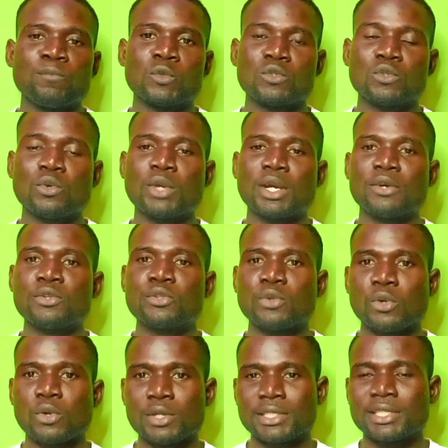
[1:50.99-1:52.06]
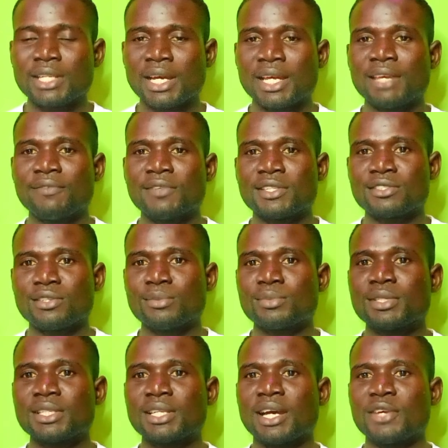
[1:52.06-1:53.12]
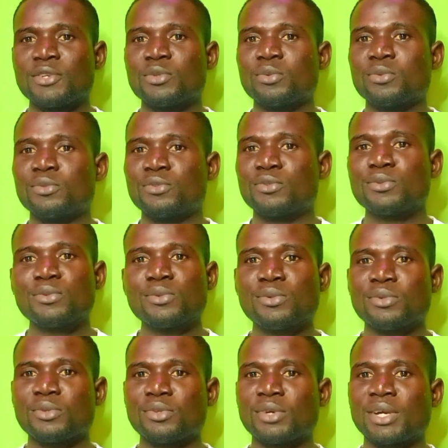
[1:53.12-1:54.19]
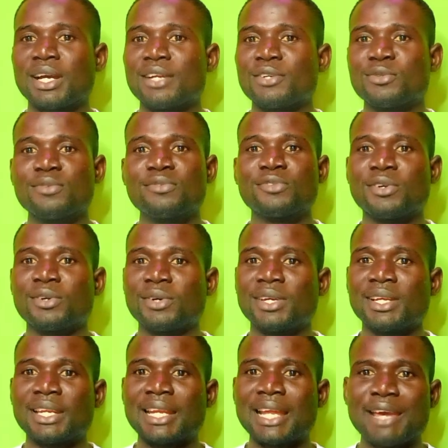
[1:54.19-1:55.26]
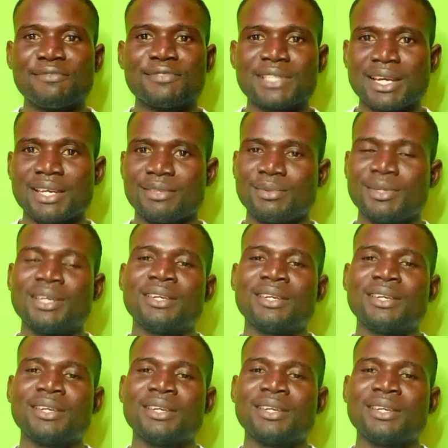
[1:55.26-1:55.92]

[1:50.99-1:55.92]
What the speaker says: So you are going to consider if it's something that you can do for a lifetime,